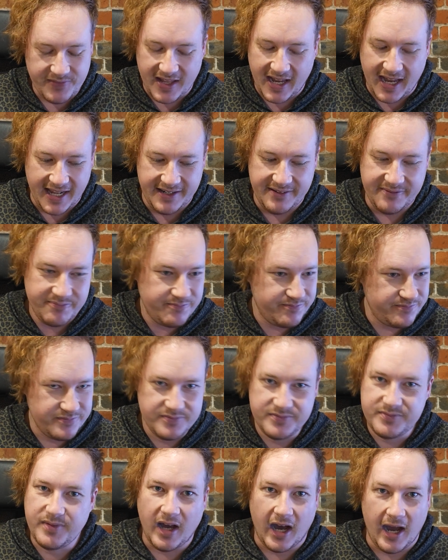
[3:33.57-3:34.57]
And
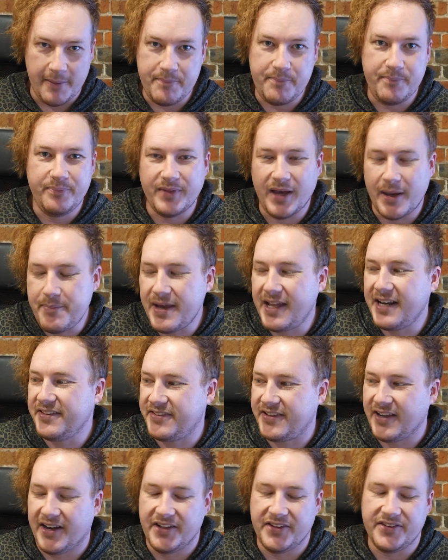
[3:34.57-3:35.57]
I bet
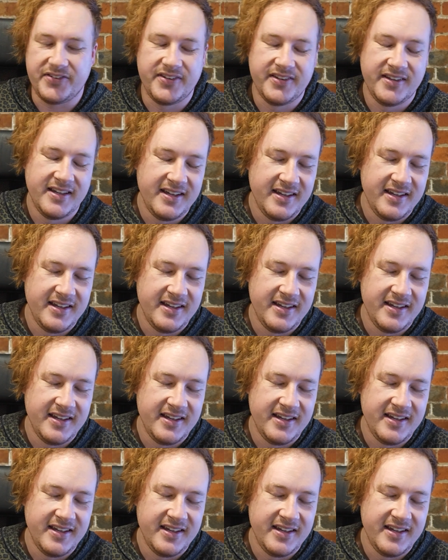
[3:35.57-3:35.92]
it does.